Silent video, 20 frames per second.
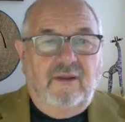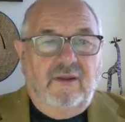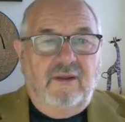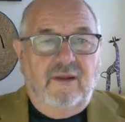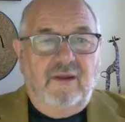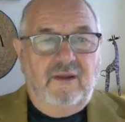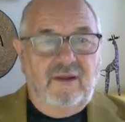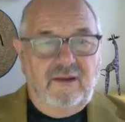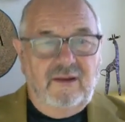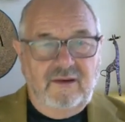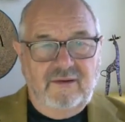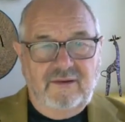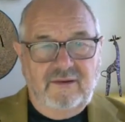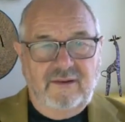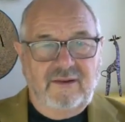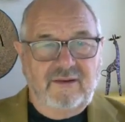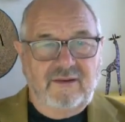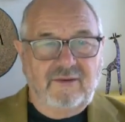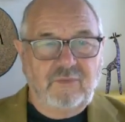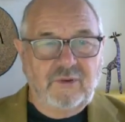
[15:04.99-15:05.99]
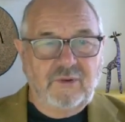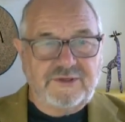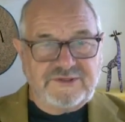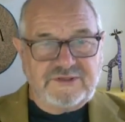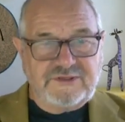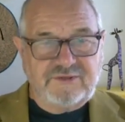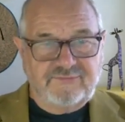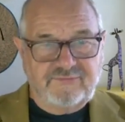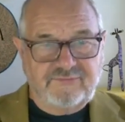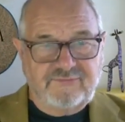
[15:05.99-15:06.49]
And once
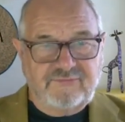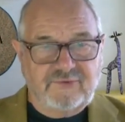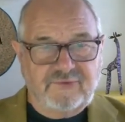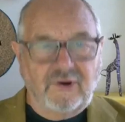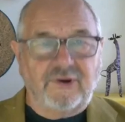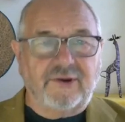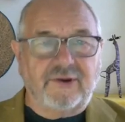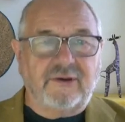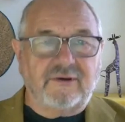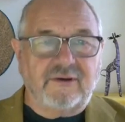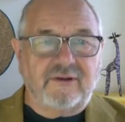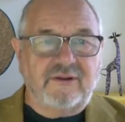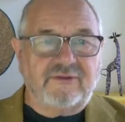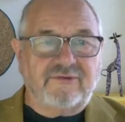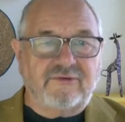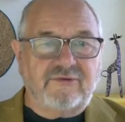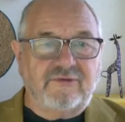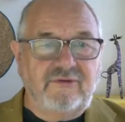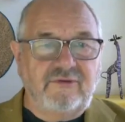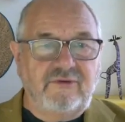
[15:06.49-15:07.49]
you've got it,